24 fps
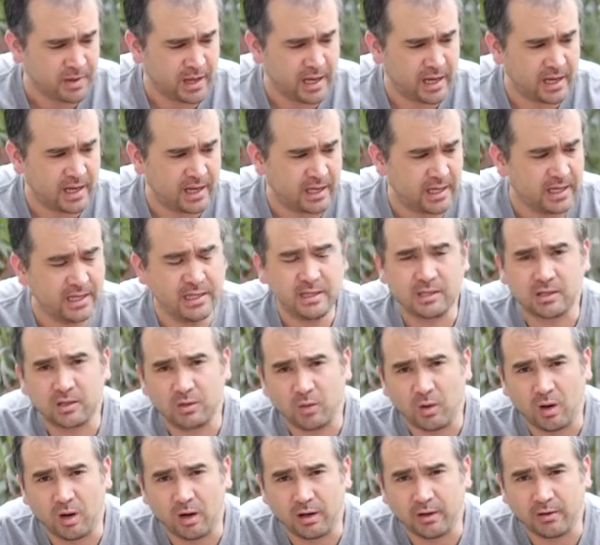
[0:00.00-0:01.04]
and into the
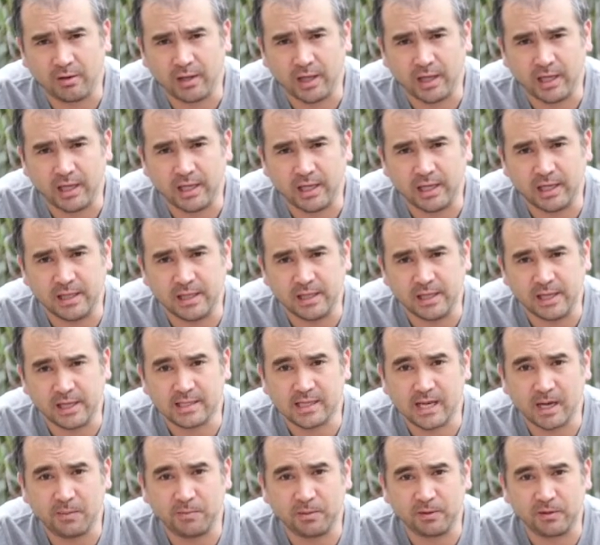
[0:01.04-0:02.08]
winery in the
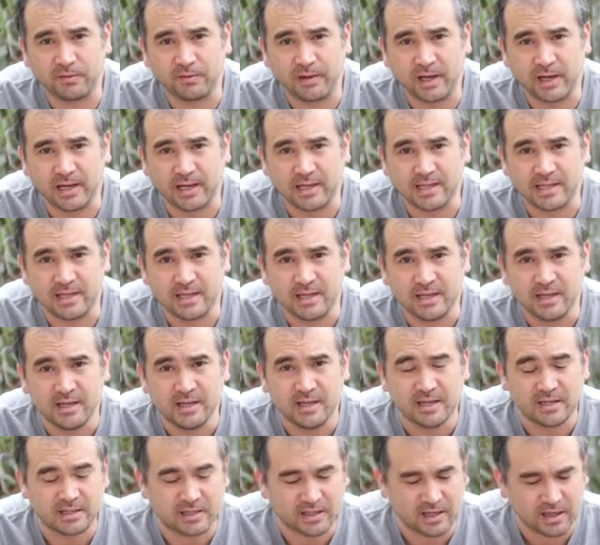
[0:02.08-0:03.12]
next couple of days.
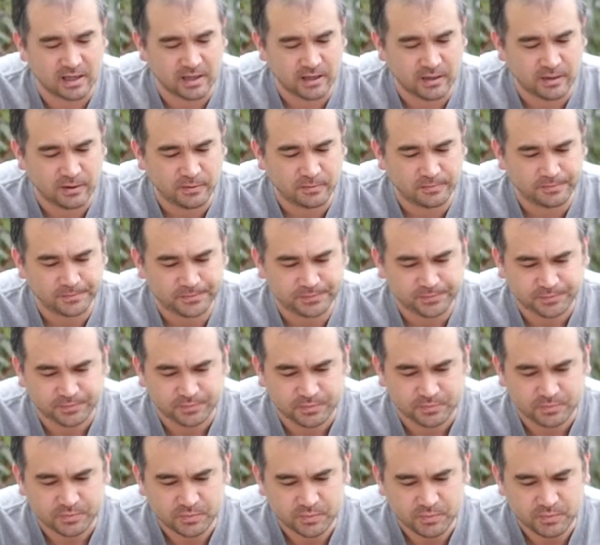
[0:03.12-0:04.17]
So
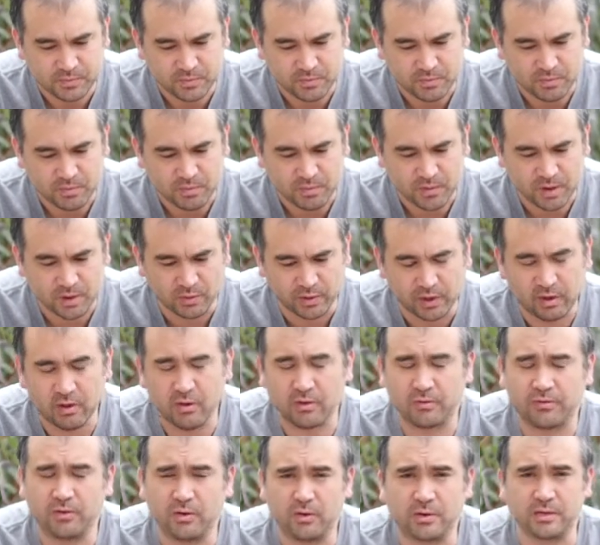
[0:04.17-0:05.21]
we'll
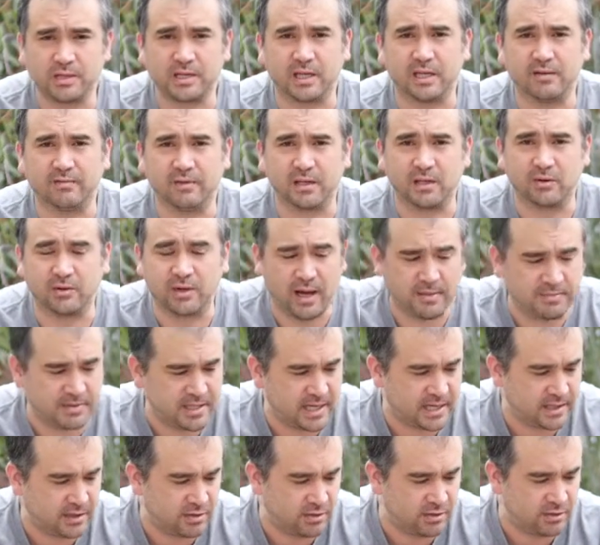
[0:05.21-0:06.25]
look forward to giving you an
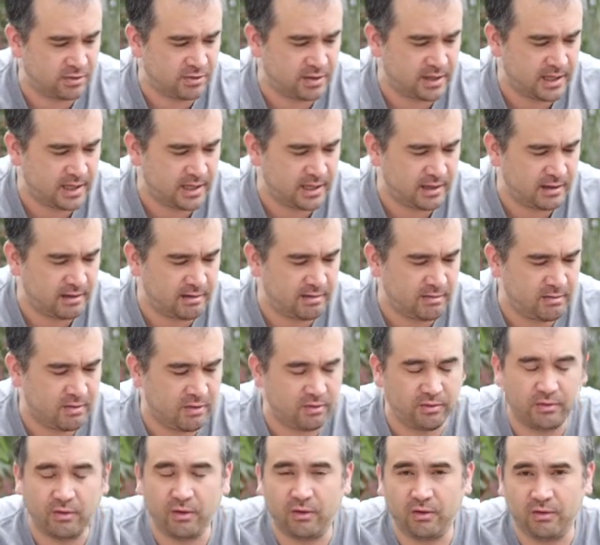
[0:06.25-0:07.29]
update
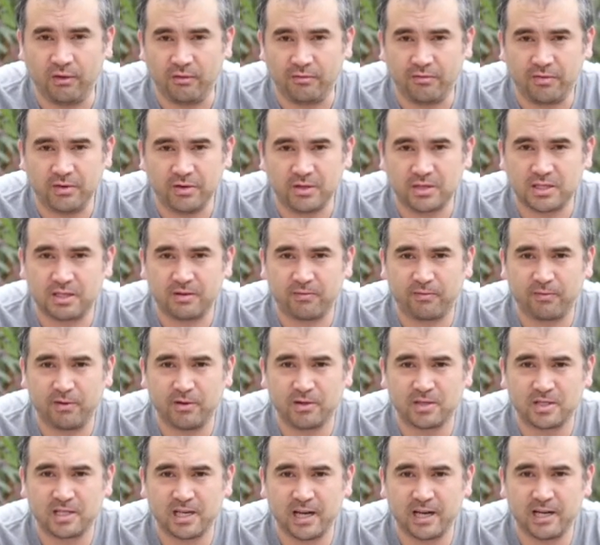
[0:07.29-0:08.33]
on the first
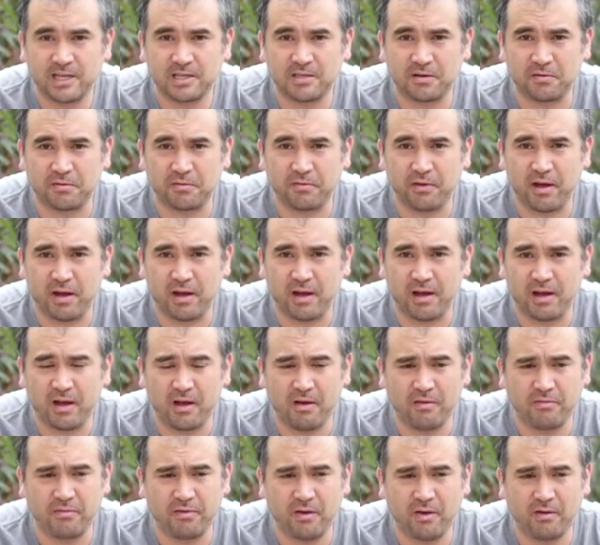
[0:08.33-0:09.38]
stage
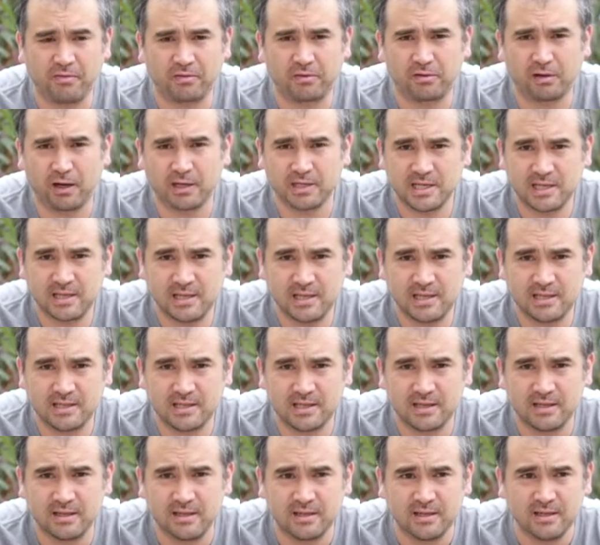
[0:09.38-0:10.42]
of crushing
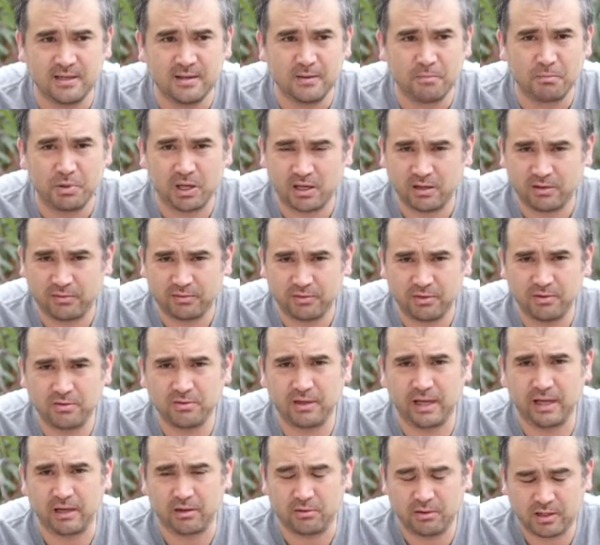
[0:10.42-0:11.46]
this, picking the fruit
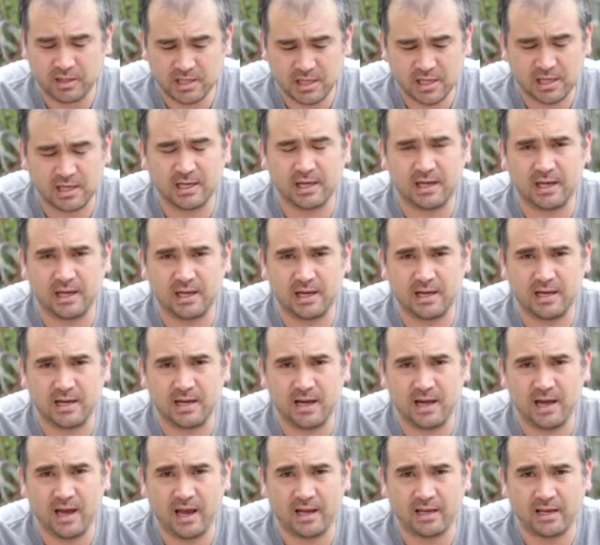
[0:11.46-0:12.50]
and crushing it
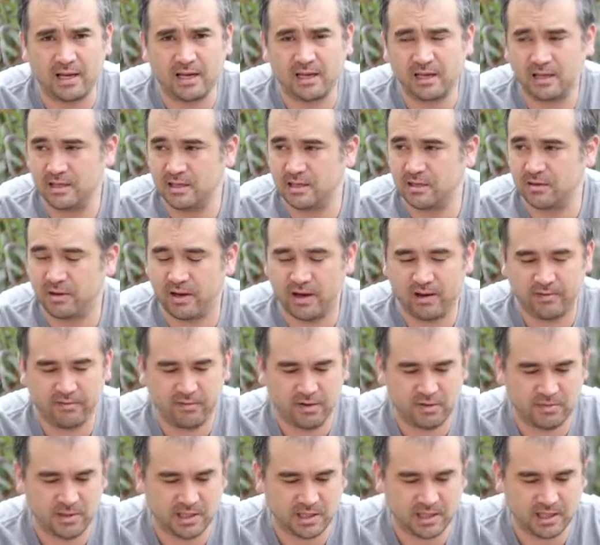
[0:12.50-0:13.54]
and getting it into our
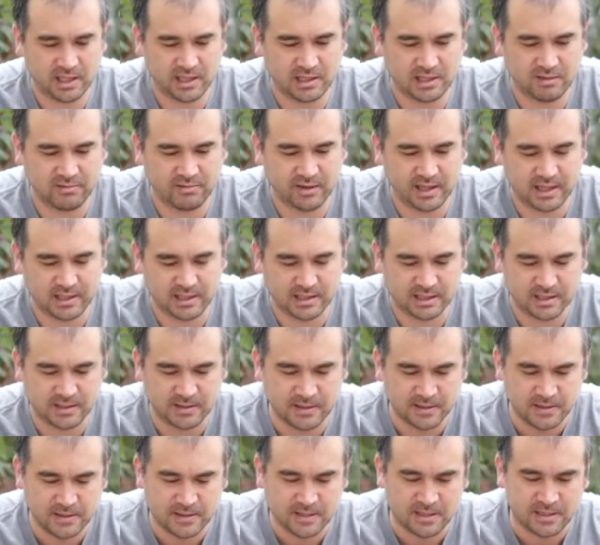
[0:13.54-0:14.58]
fermentation vats.
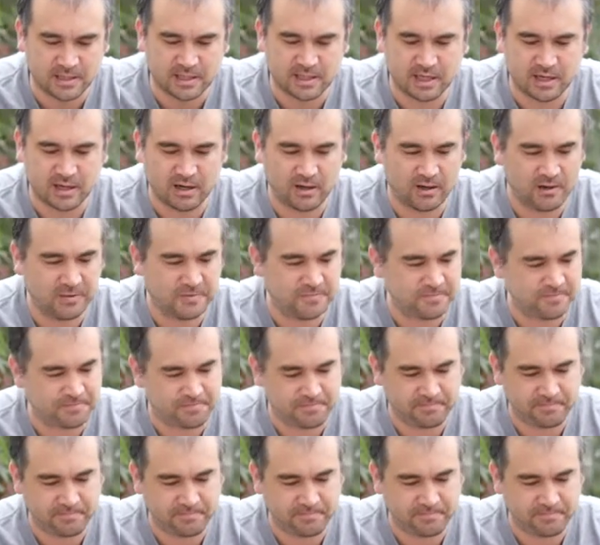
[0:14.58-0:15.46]
So